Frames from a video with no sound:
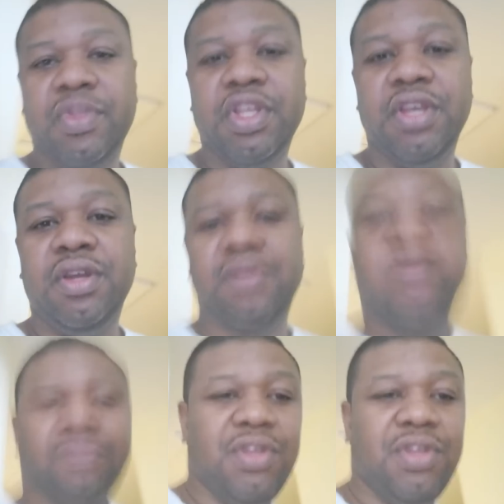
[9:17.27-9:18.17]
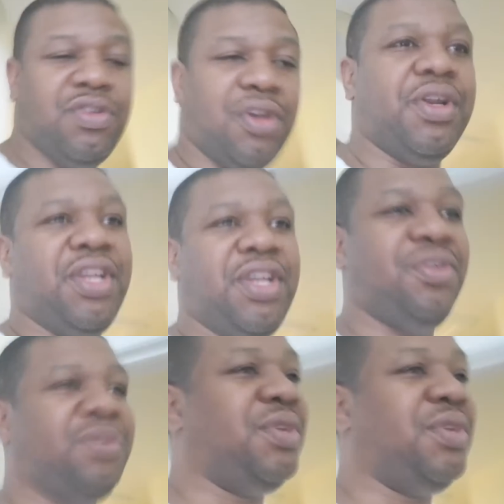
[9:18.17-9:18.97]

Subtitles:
You know, you saw that too?